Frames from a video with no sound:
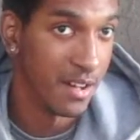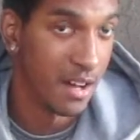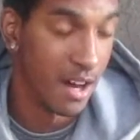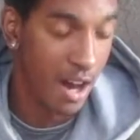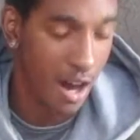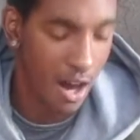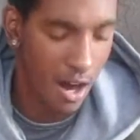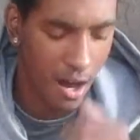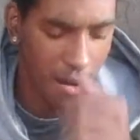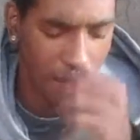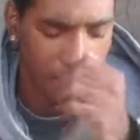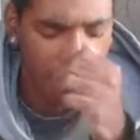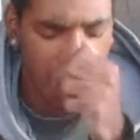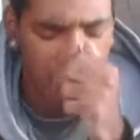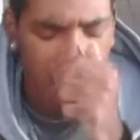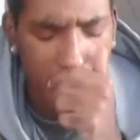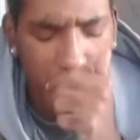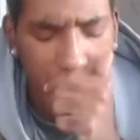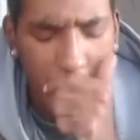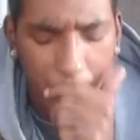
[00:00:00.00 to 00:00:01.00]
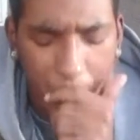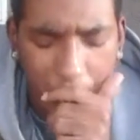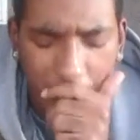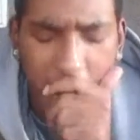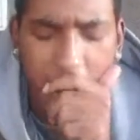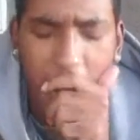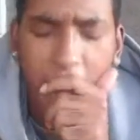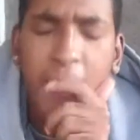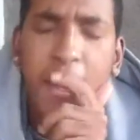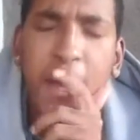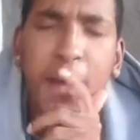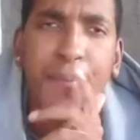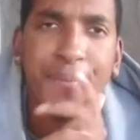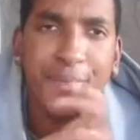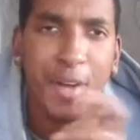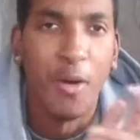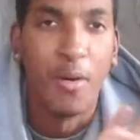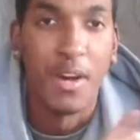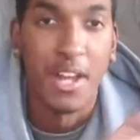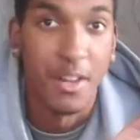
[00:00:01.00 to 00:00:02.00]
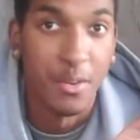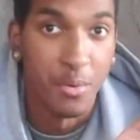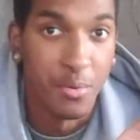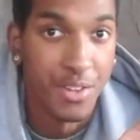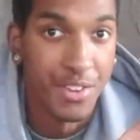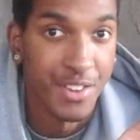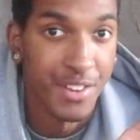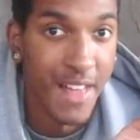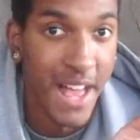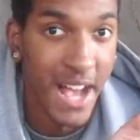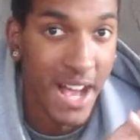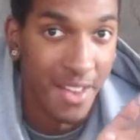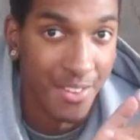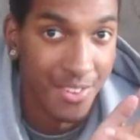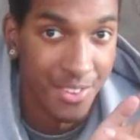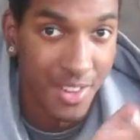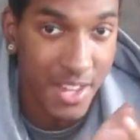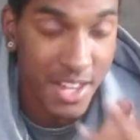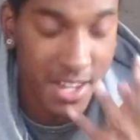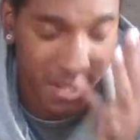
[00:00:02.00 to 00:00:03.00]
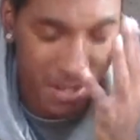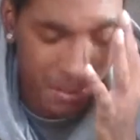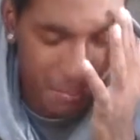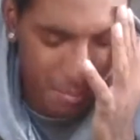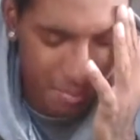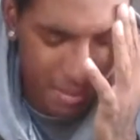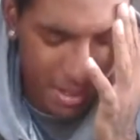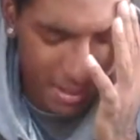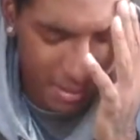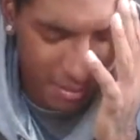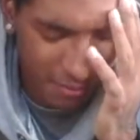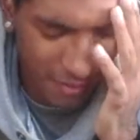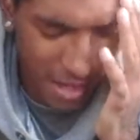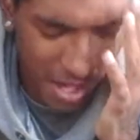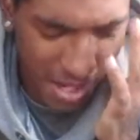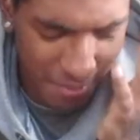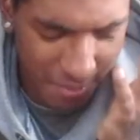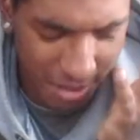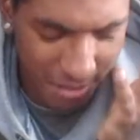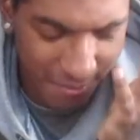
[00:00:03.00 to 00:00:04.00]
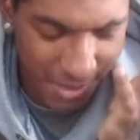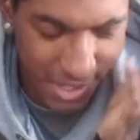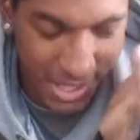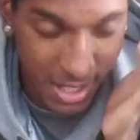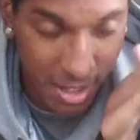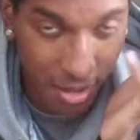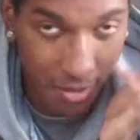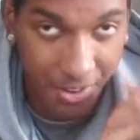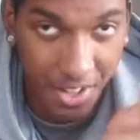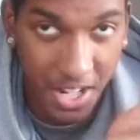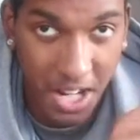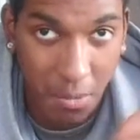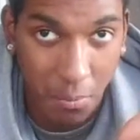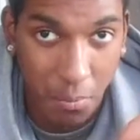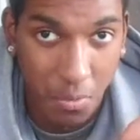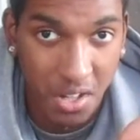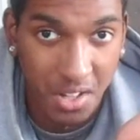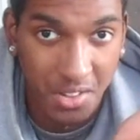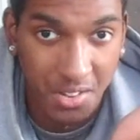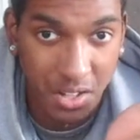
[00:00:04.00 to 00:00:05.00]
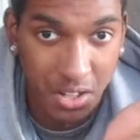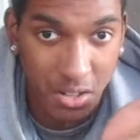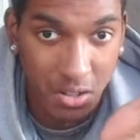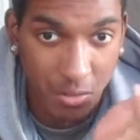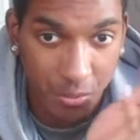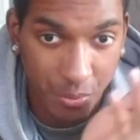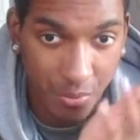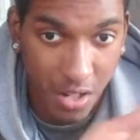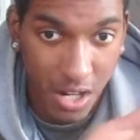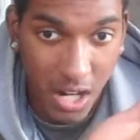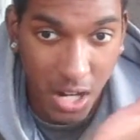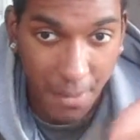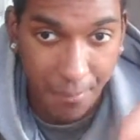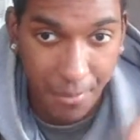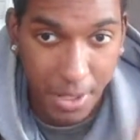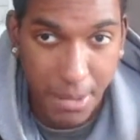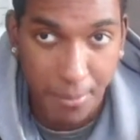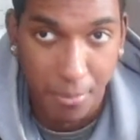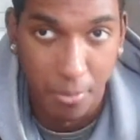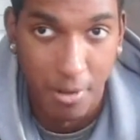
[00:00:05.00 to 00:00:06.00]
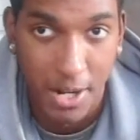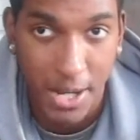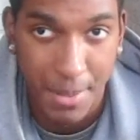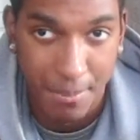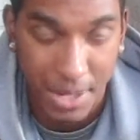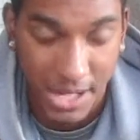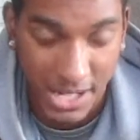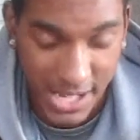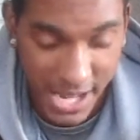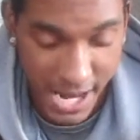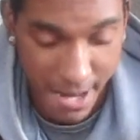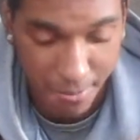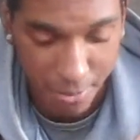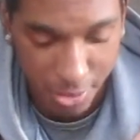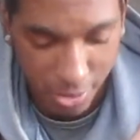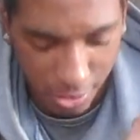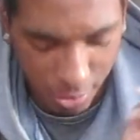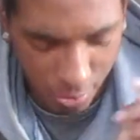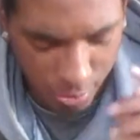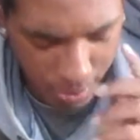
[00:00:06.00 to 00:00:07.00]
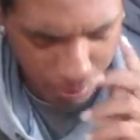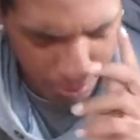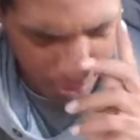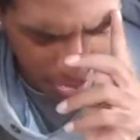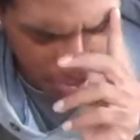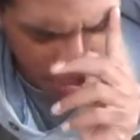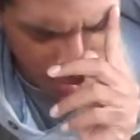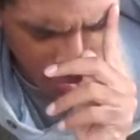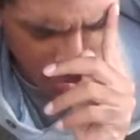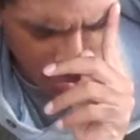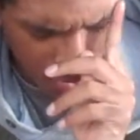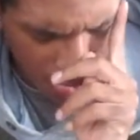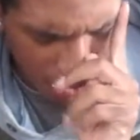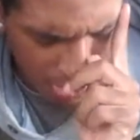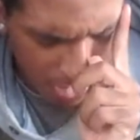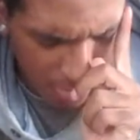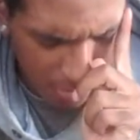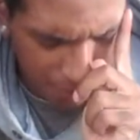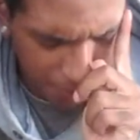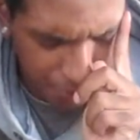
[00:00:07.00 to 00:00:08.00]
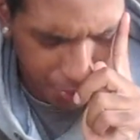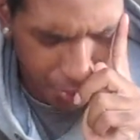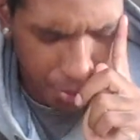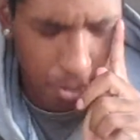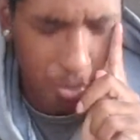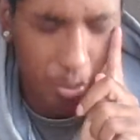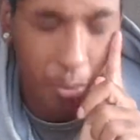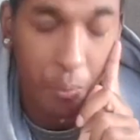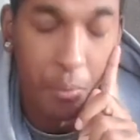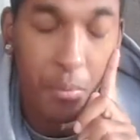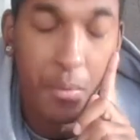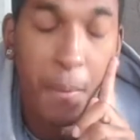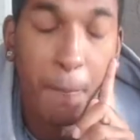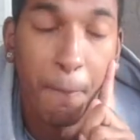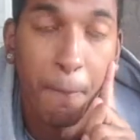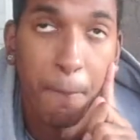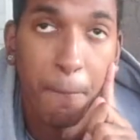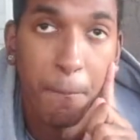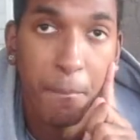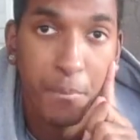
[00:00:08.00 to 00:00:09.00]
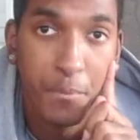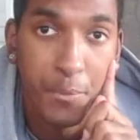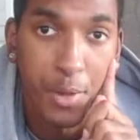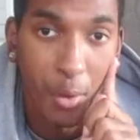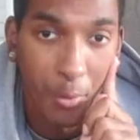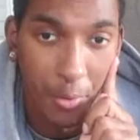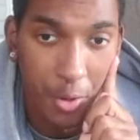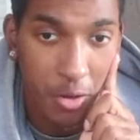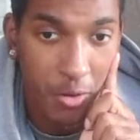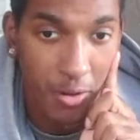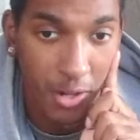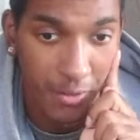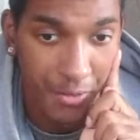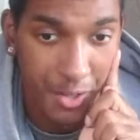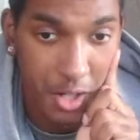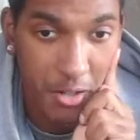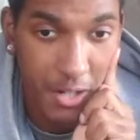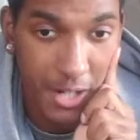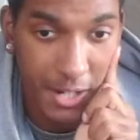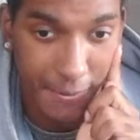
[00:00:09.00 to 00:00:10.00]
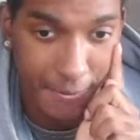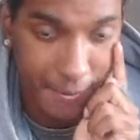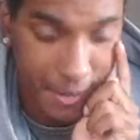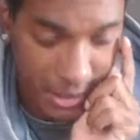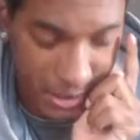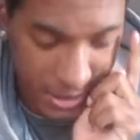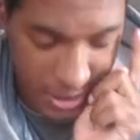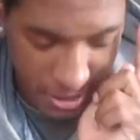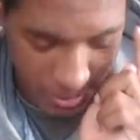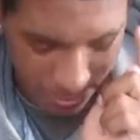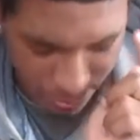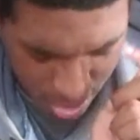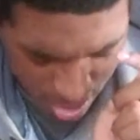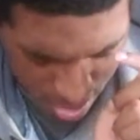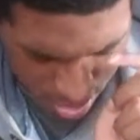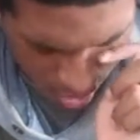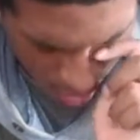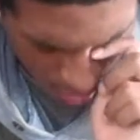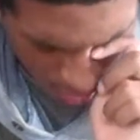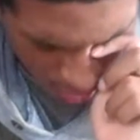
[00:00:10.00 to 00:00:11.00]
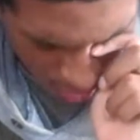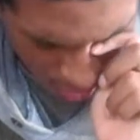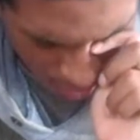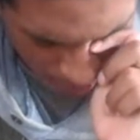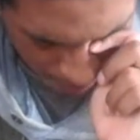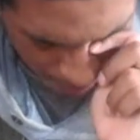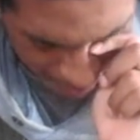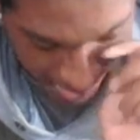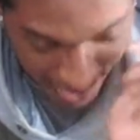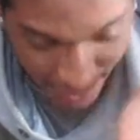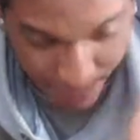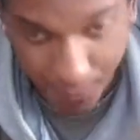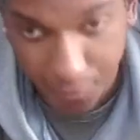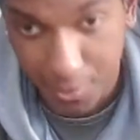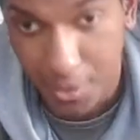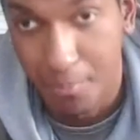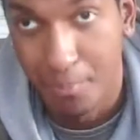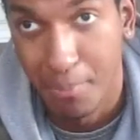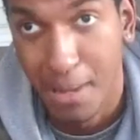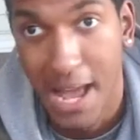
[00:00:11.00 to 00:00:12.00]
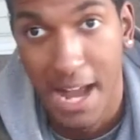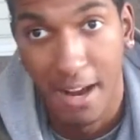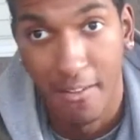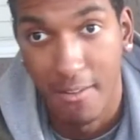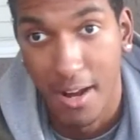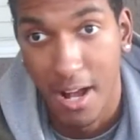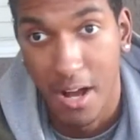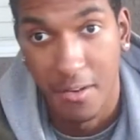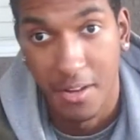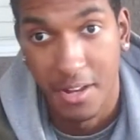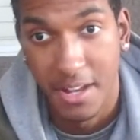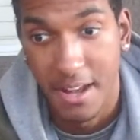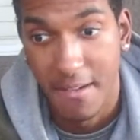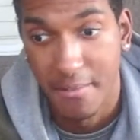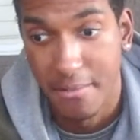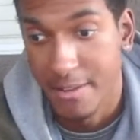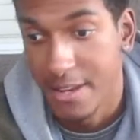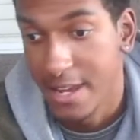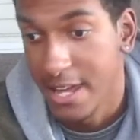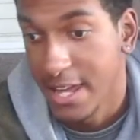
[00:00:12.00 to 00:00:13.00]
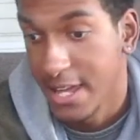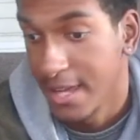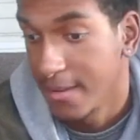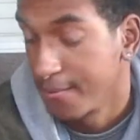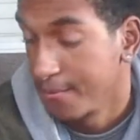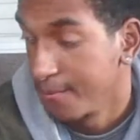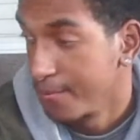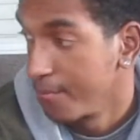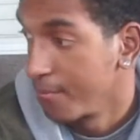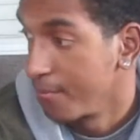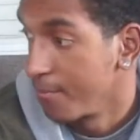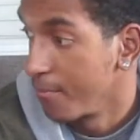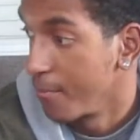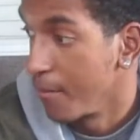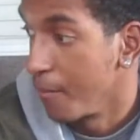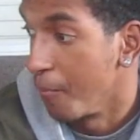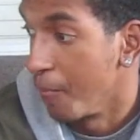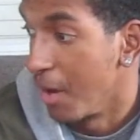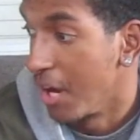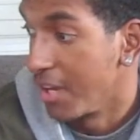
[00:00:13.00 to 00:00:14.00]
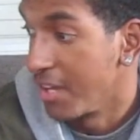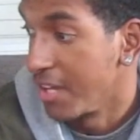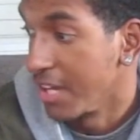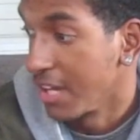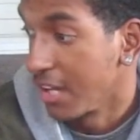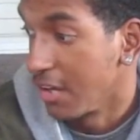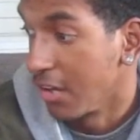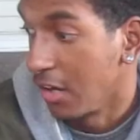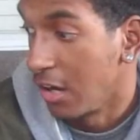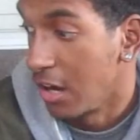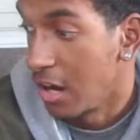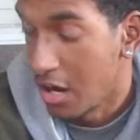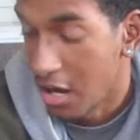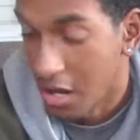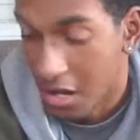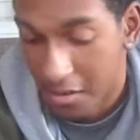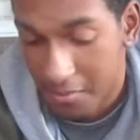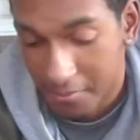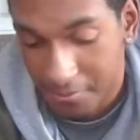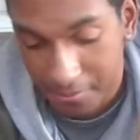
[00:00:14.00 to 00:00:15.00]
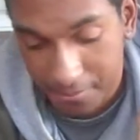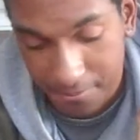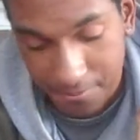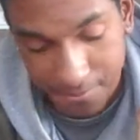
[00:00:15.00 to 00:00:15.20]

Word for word: um, but don't get it twisted. Like I said in, in a lot of my videos, that I was gonna um, upgrade my camera equipment um, soon. So don't don't get it fucked up. Um, as for the background and everything, my nigga, um,